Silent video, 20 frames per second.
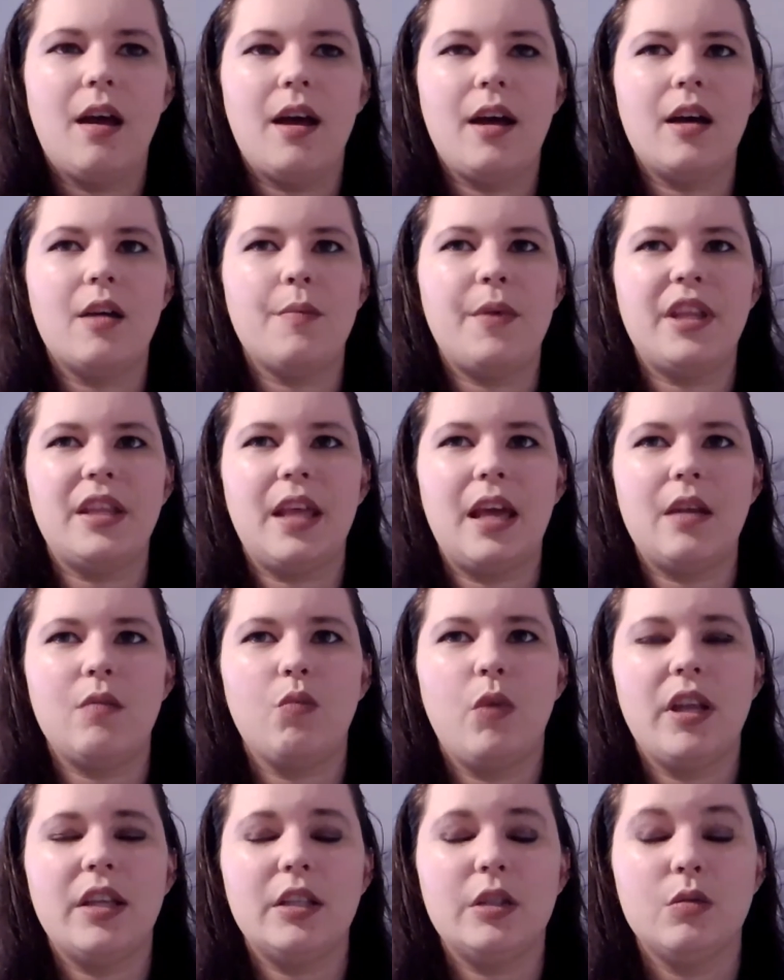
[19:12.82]
And
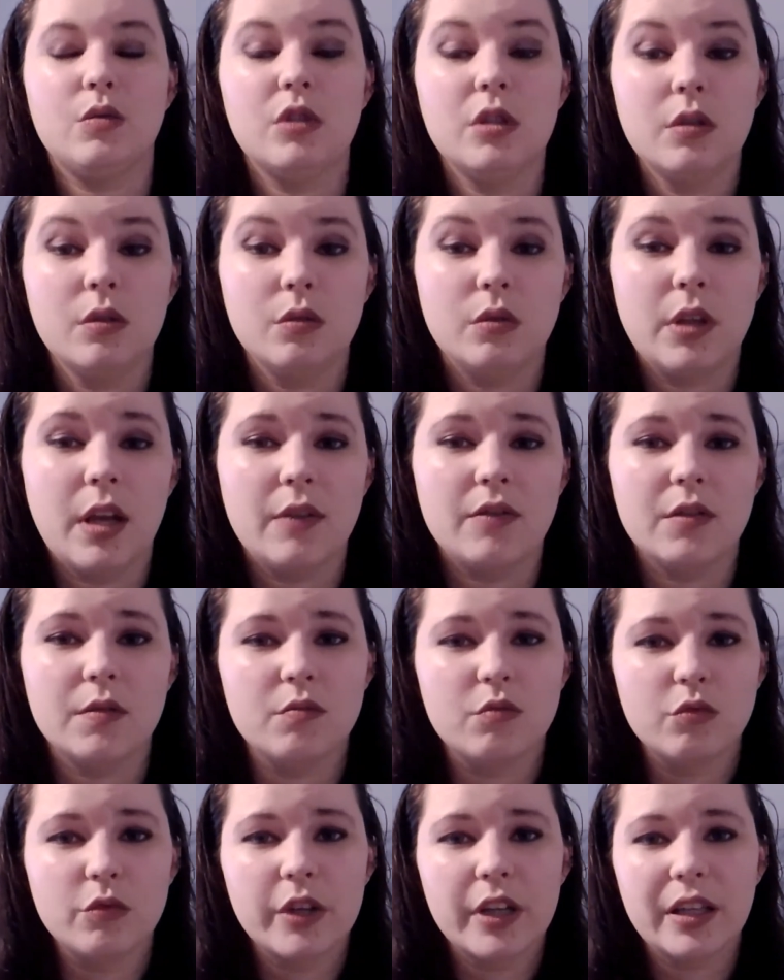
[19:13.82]
then when you do, you have to
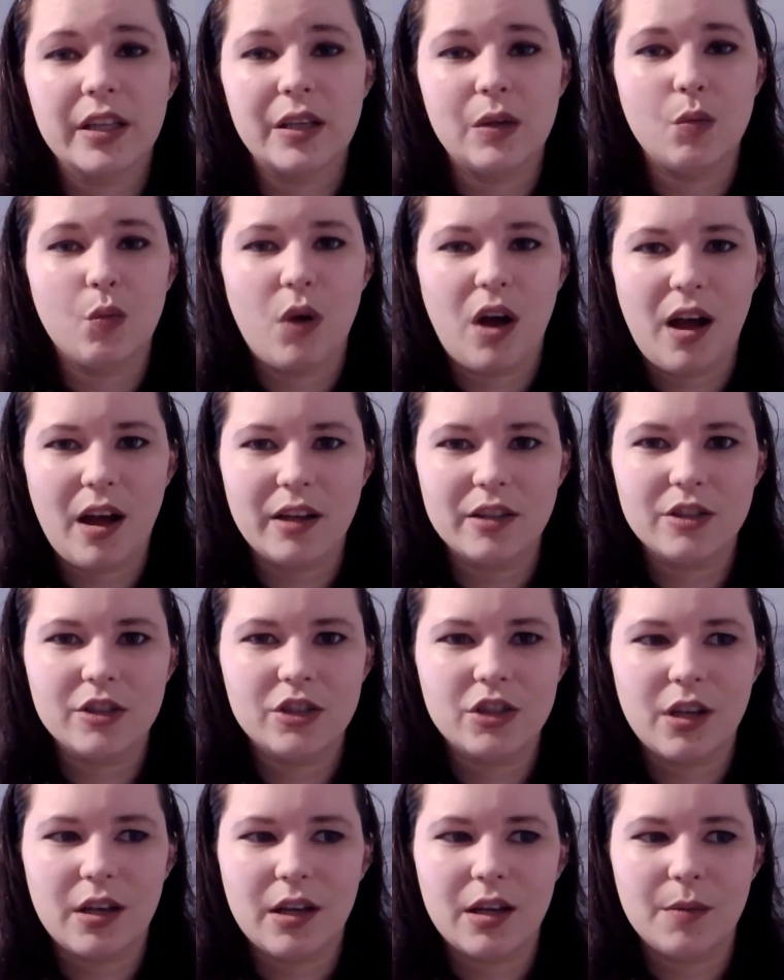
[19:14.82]
really
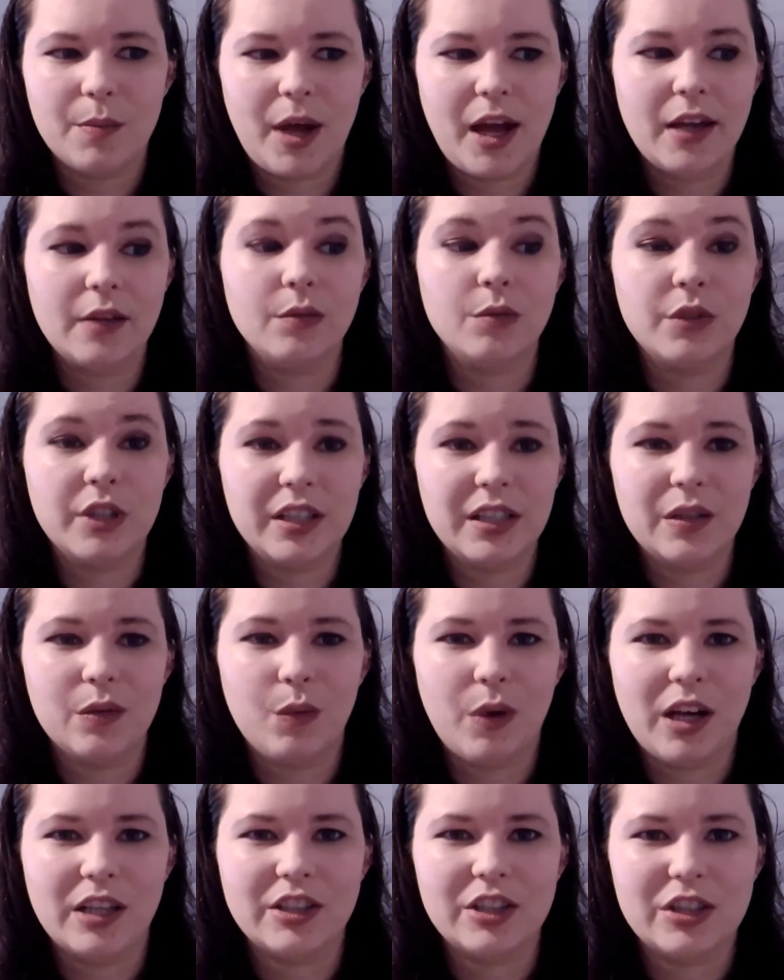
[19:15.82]
watch. I really
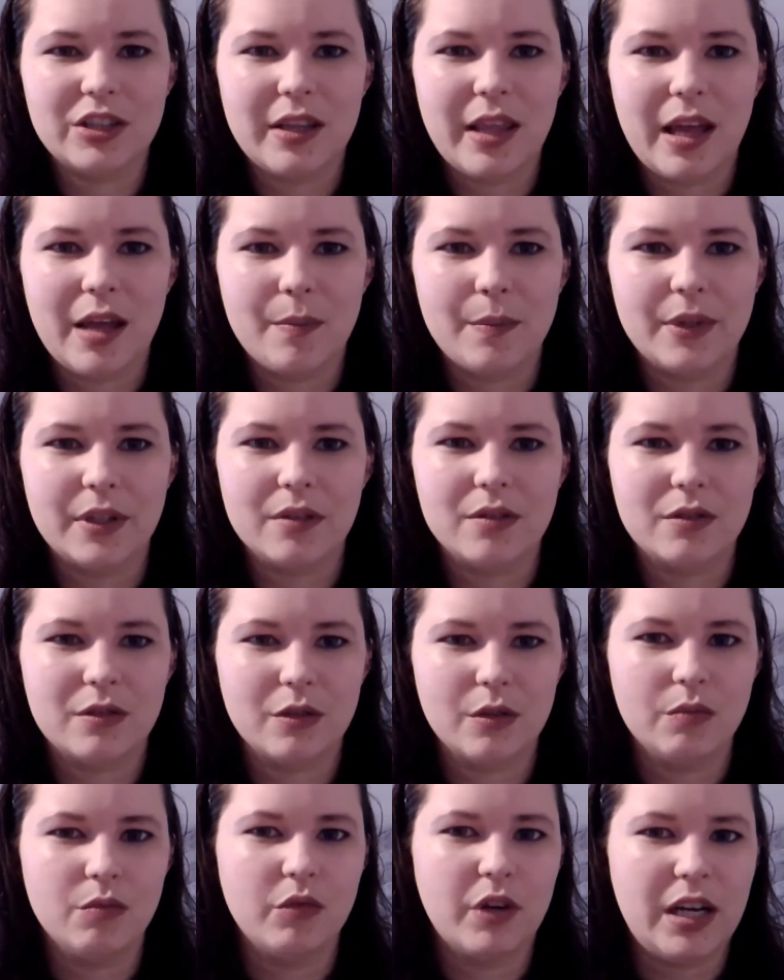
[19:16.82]
watched them and
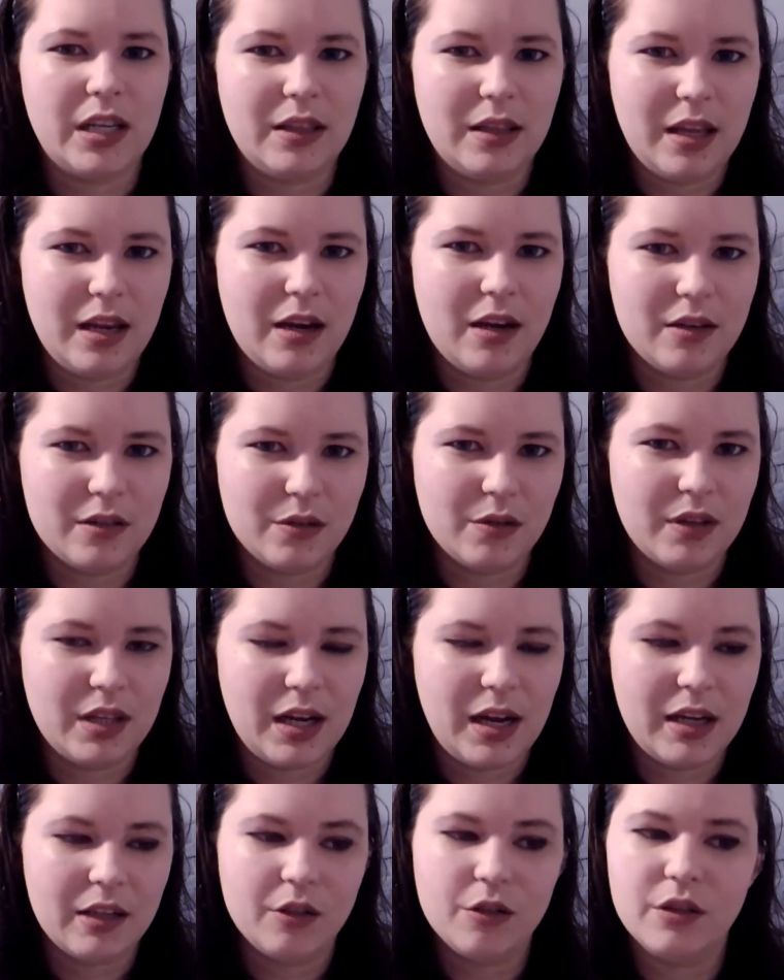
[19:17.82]
stood right there so
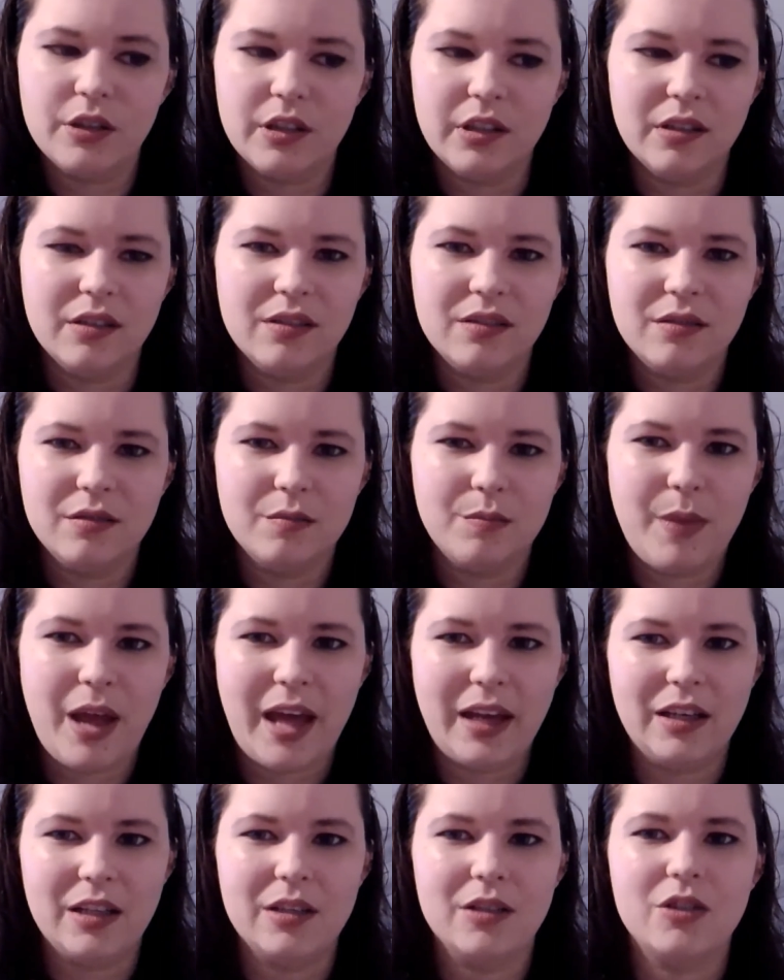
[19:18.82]
that I could
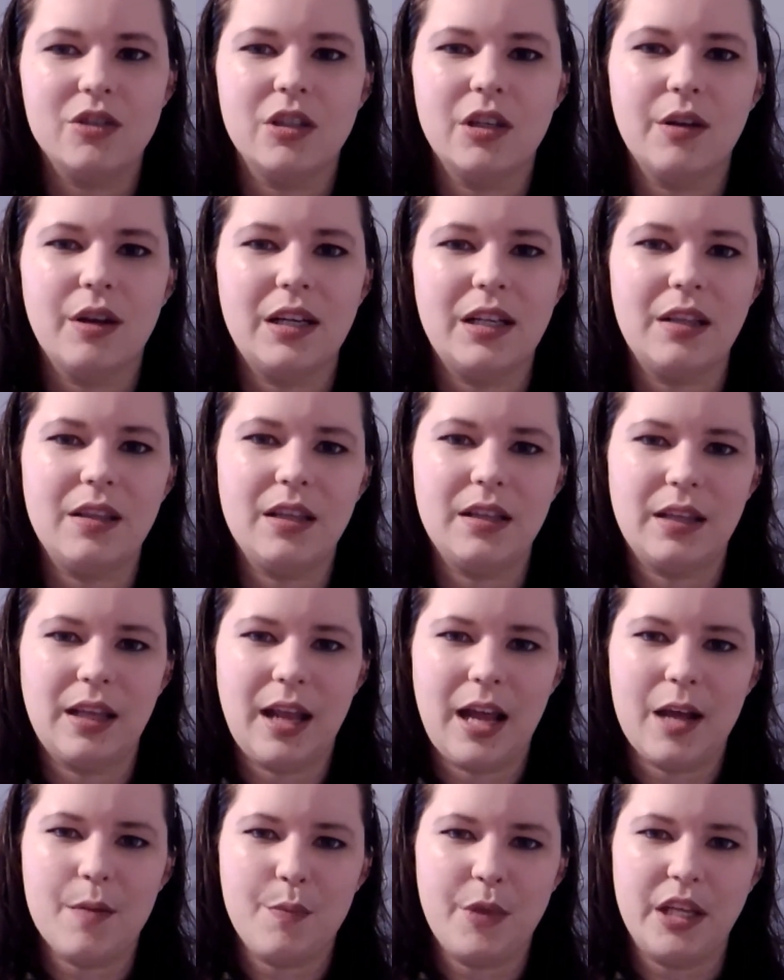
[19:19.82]
manage, you know, anything
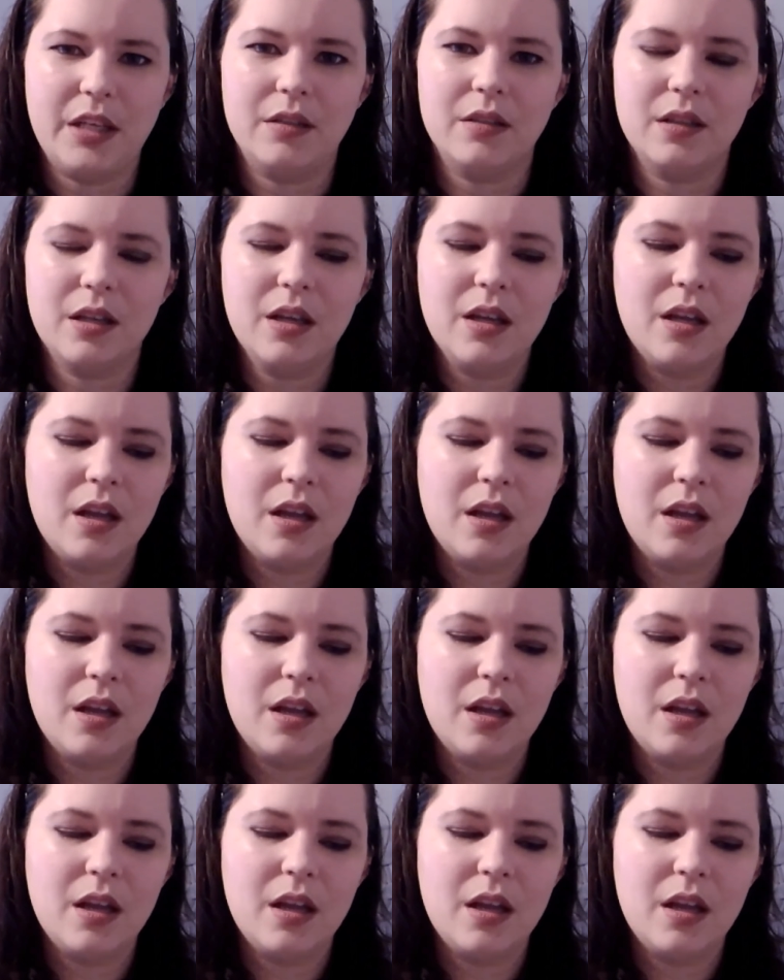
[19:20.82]
that happened.